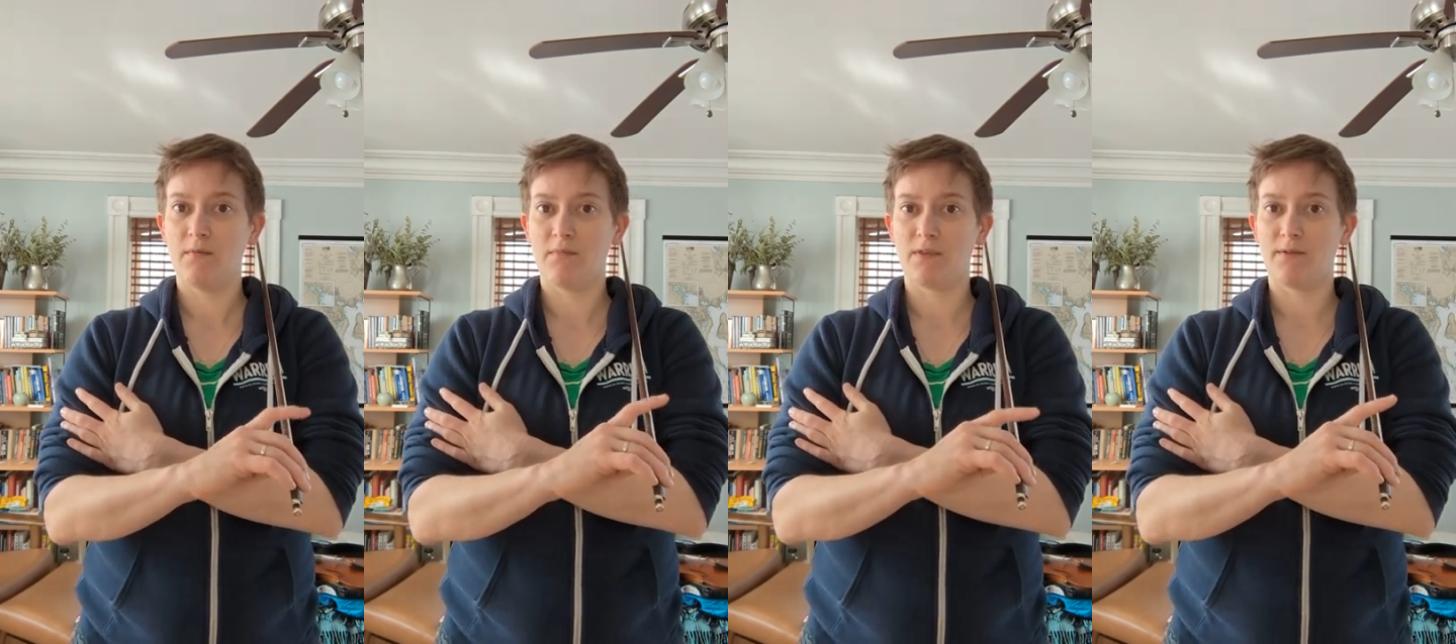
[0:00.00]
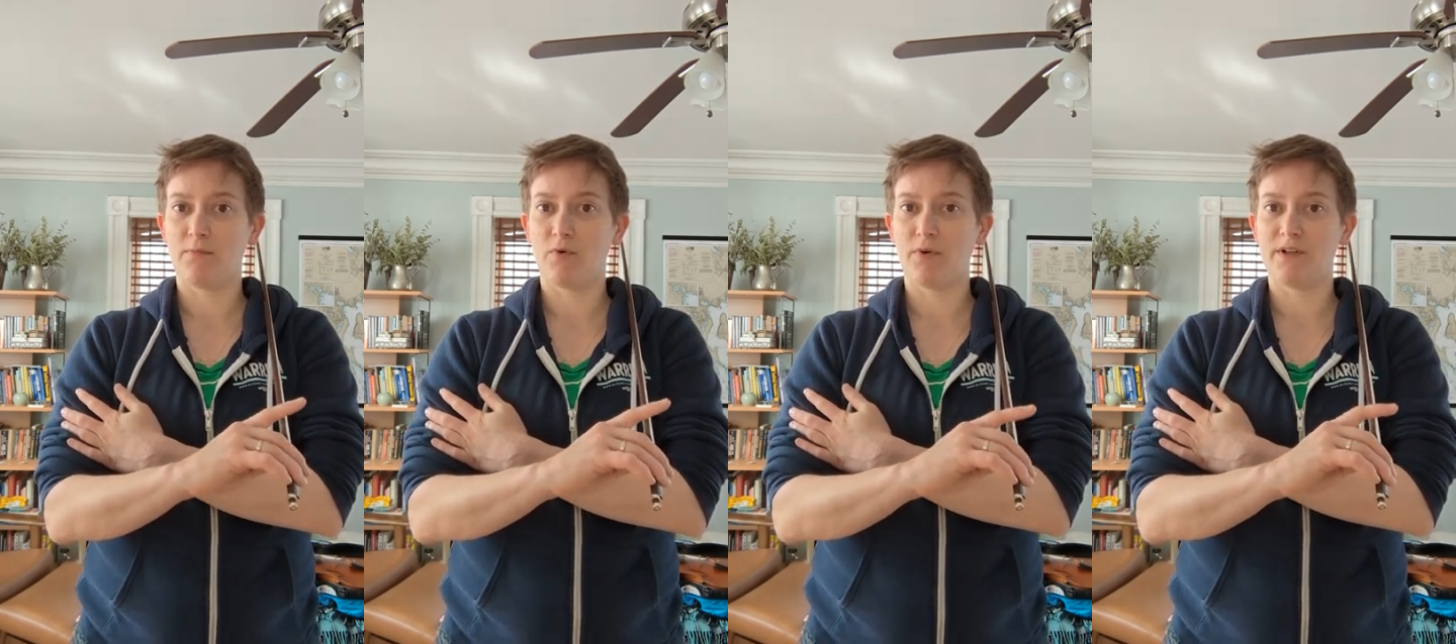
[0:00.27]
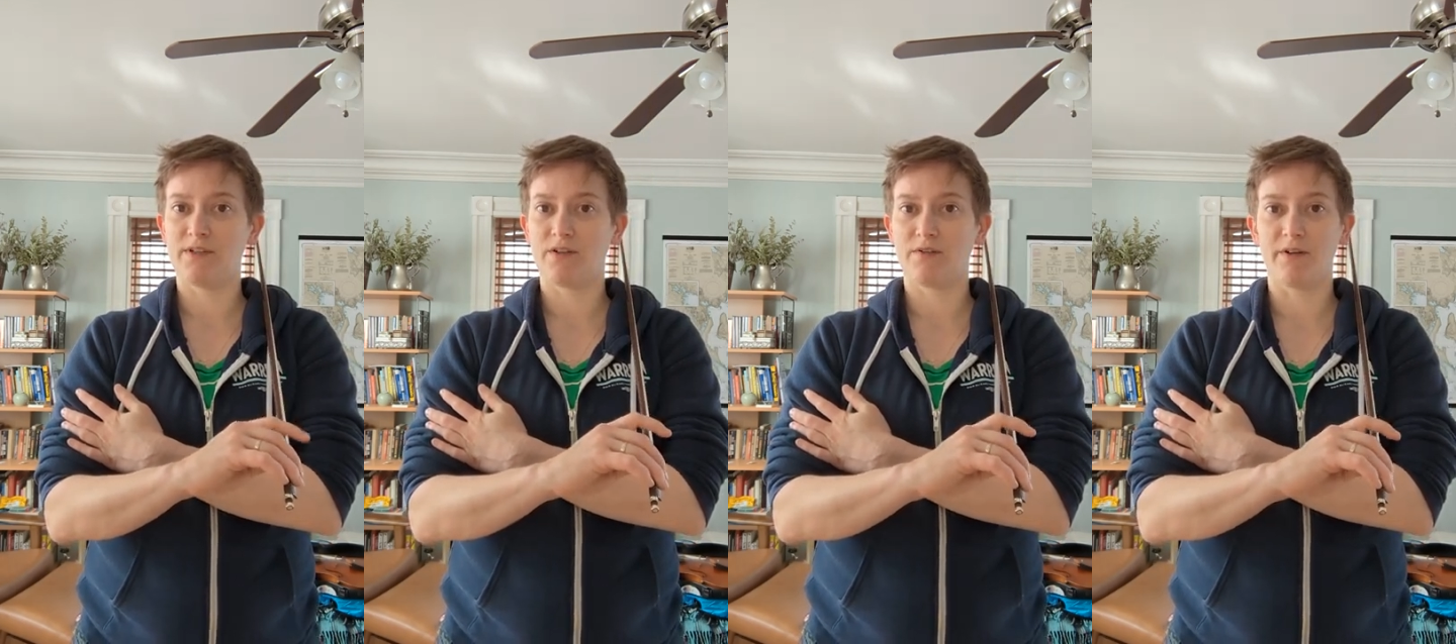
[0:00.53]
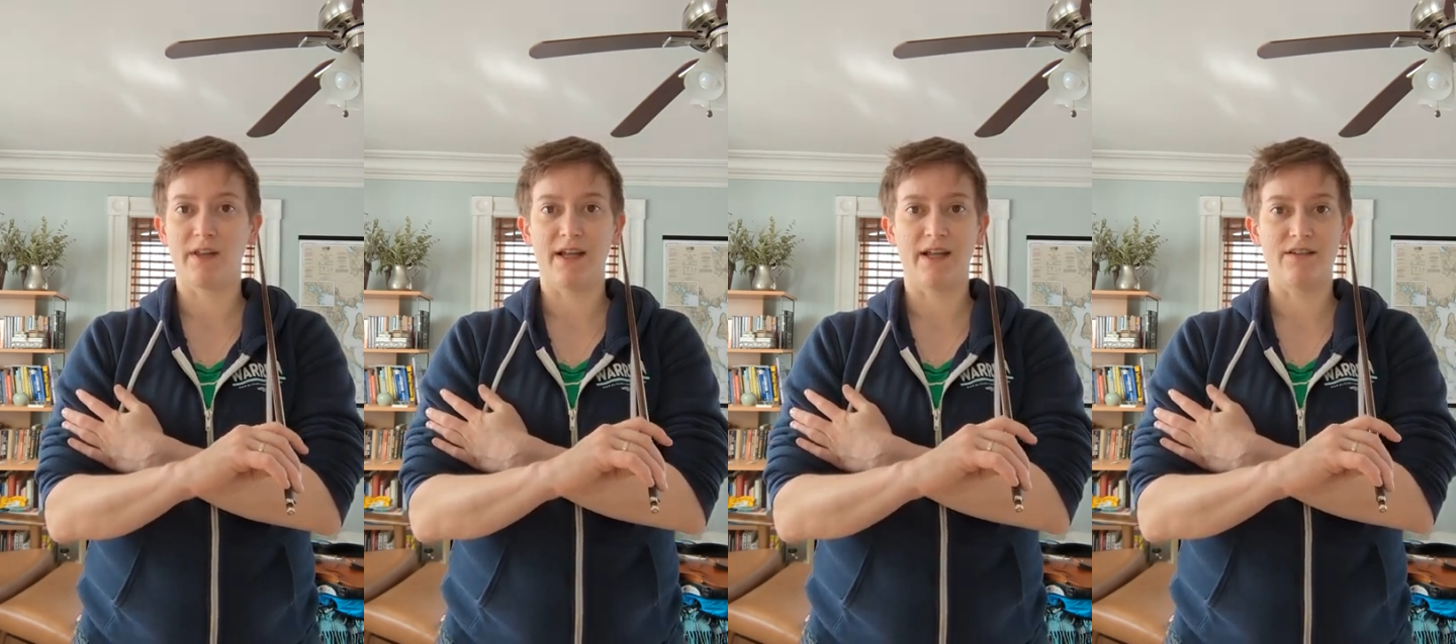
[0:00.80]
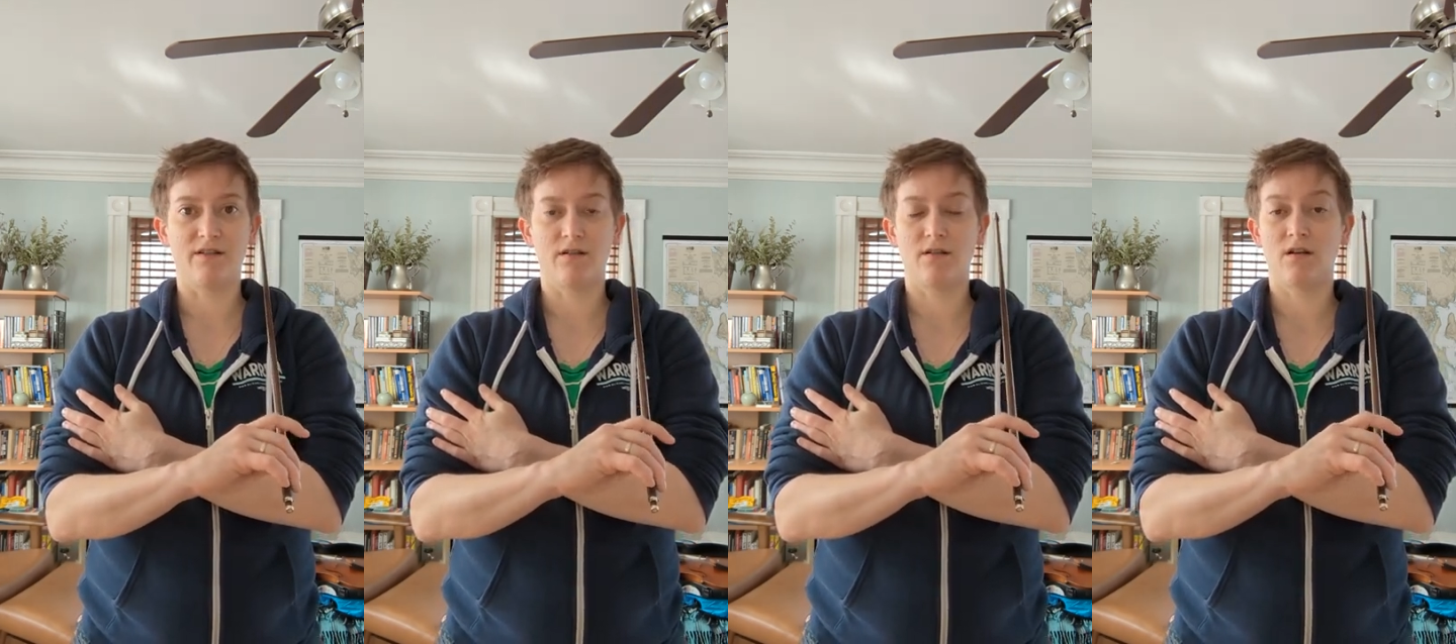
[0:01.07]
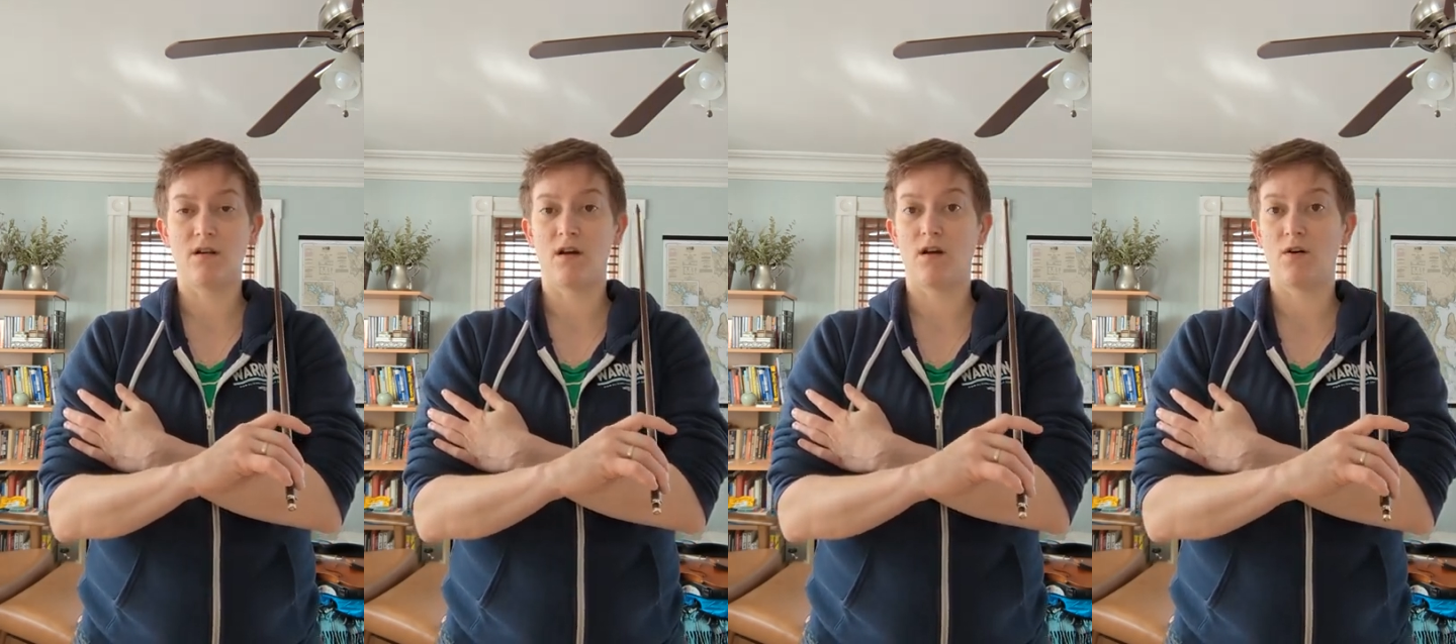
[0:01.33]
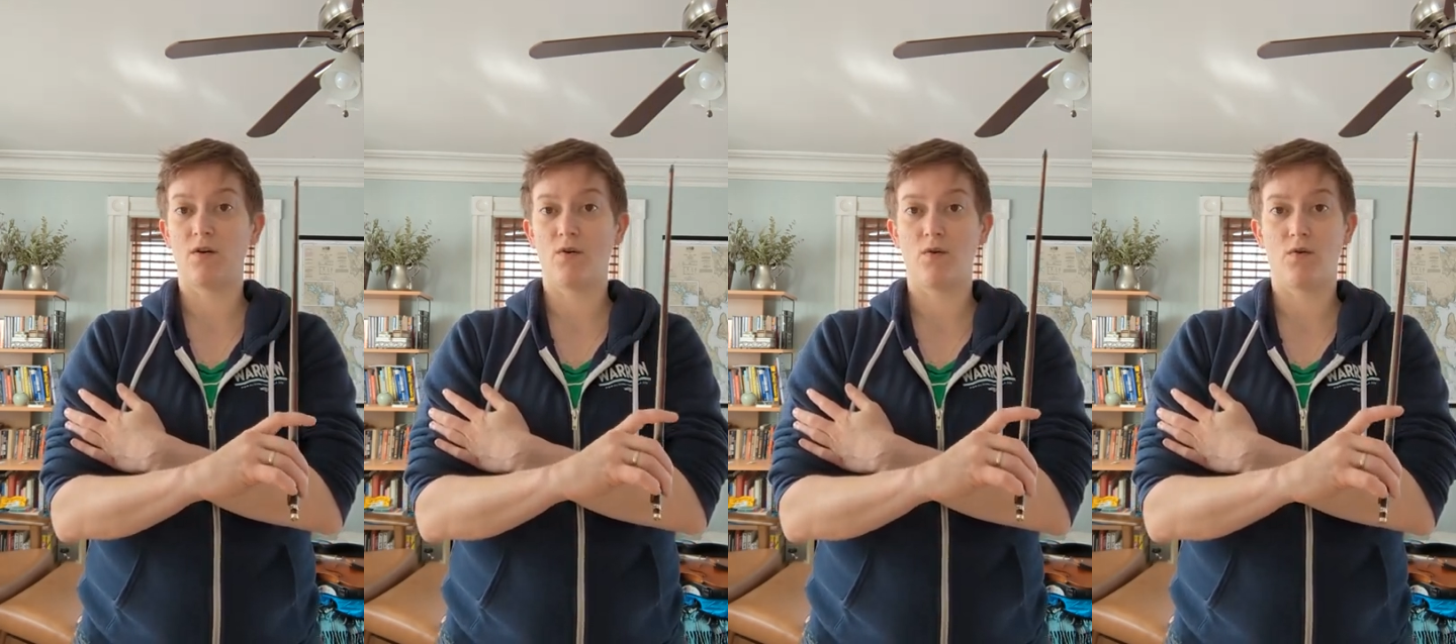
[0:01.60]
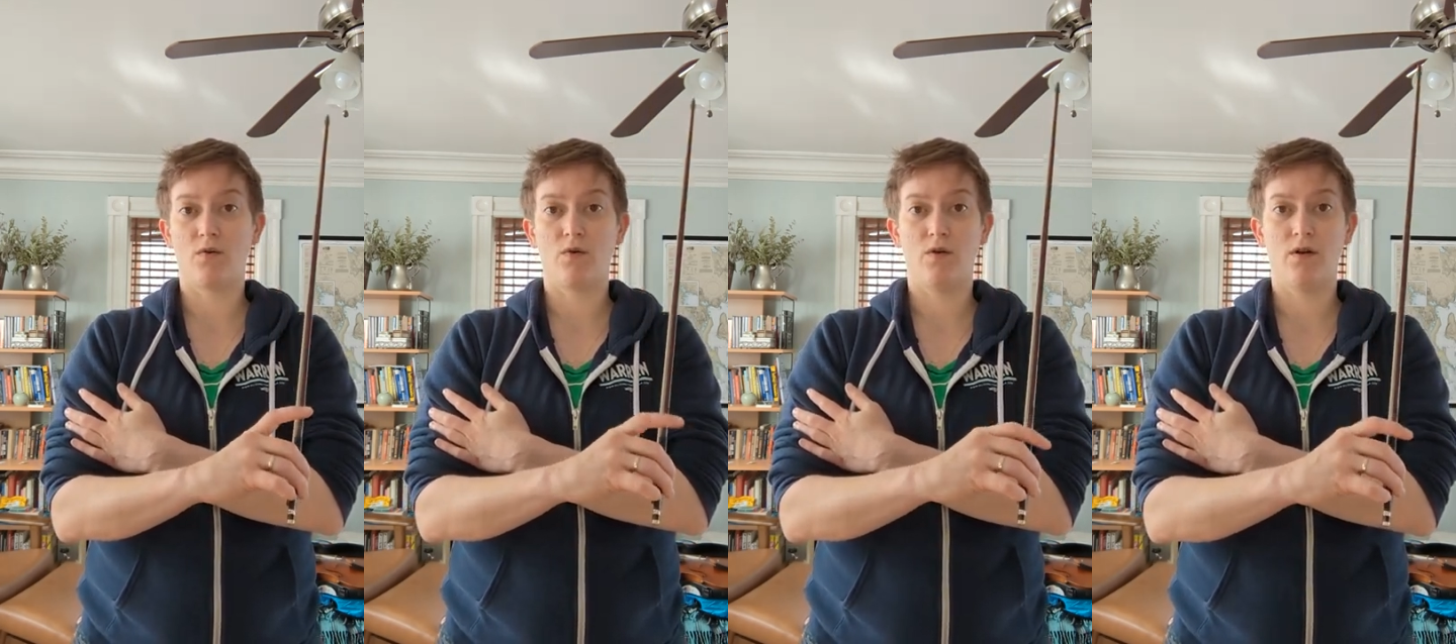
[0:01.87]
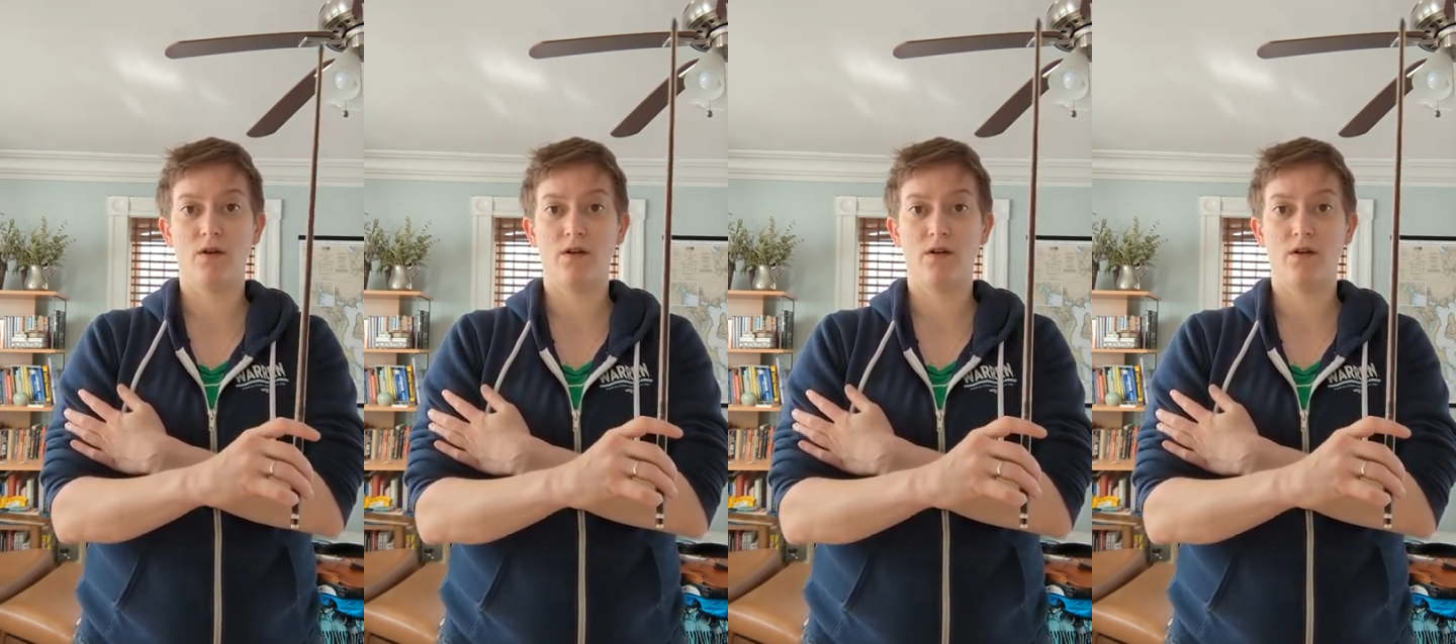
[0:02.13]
but the pointer really has no